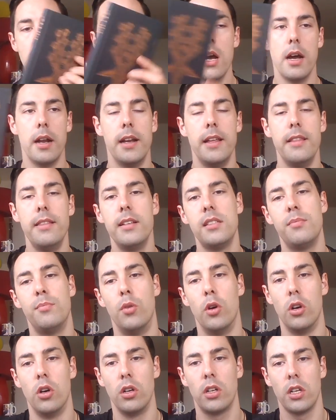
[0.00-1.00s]
And in this
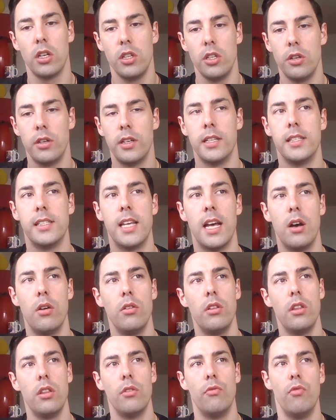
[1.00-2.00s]
book, you can tell
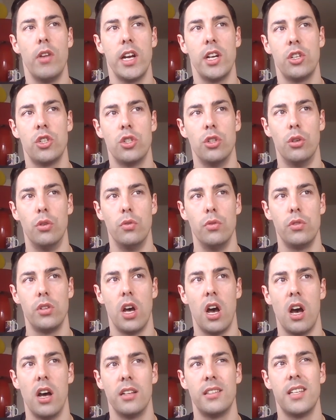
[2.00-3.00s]
that the rituals
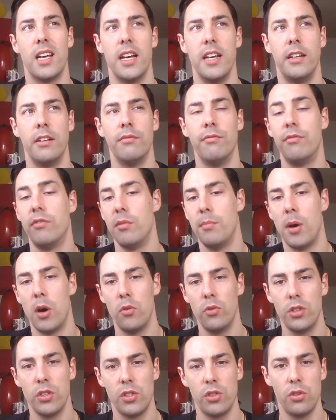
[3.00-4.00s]
are taken from
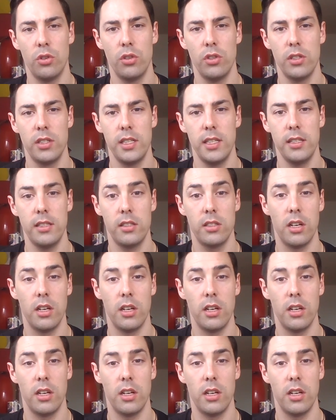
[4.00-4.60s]
older sources.